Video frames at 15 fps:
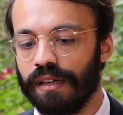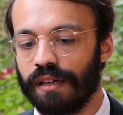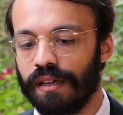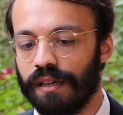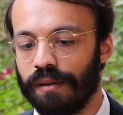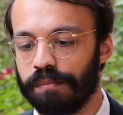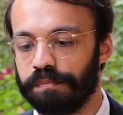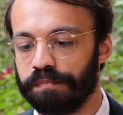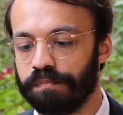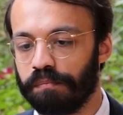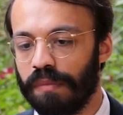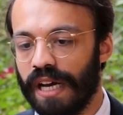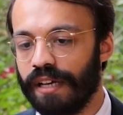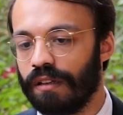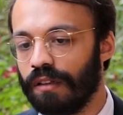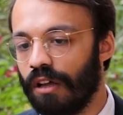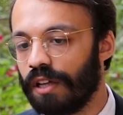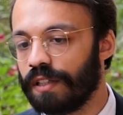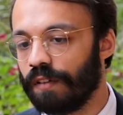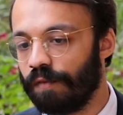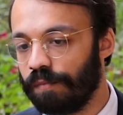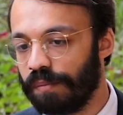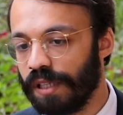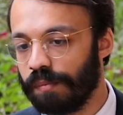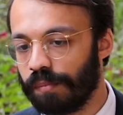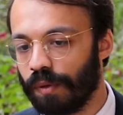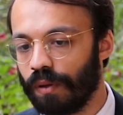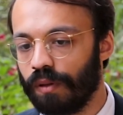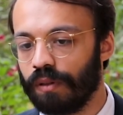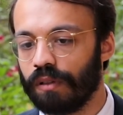by a lot of
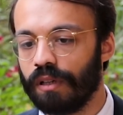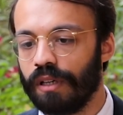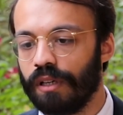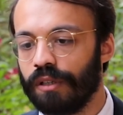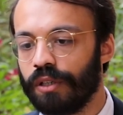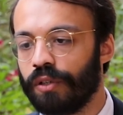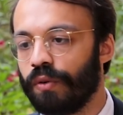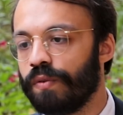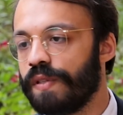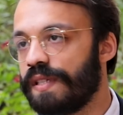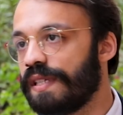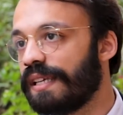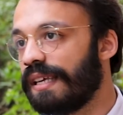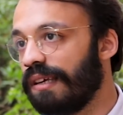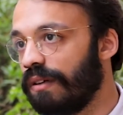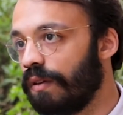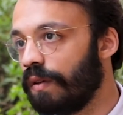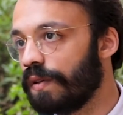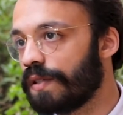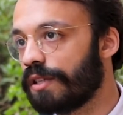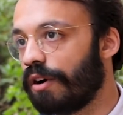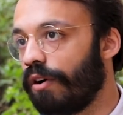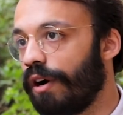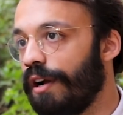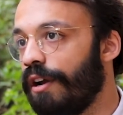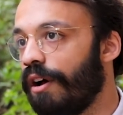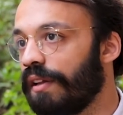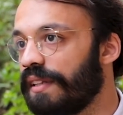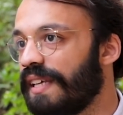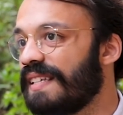people whose skills are
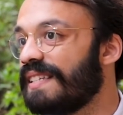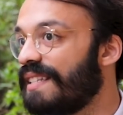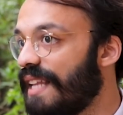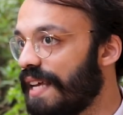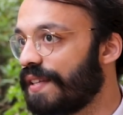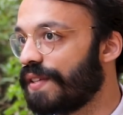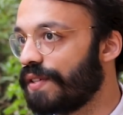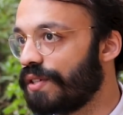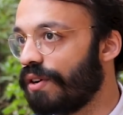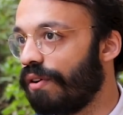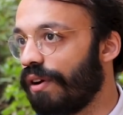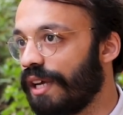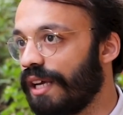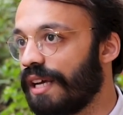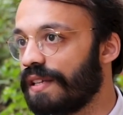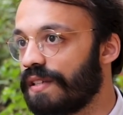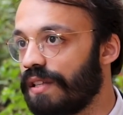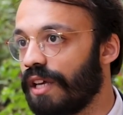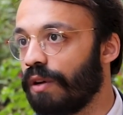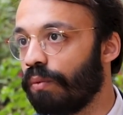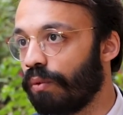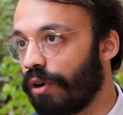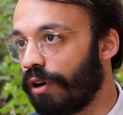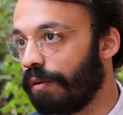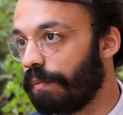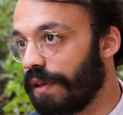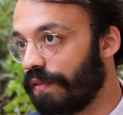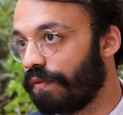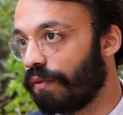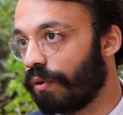not as necessary as they were
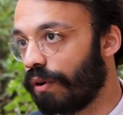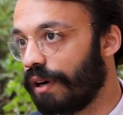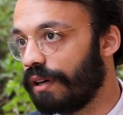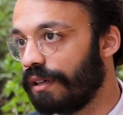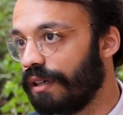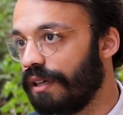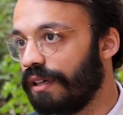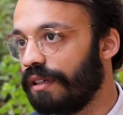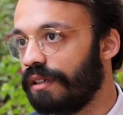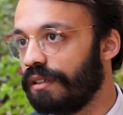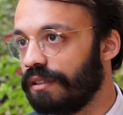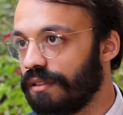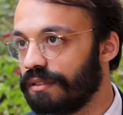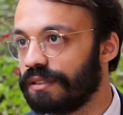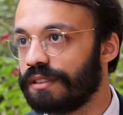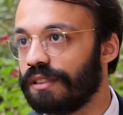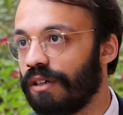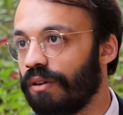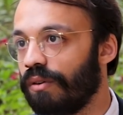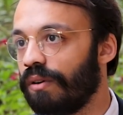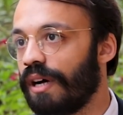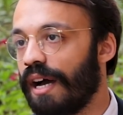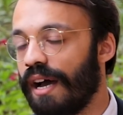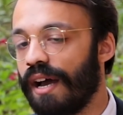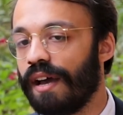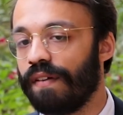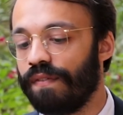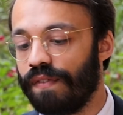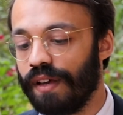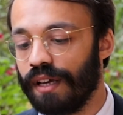before. So I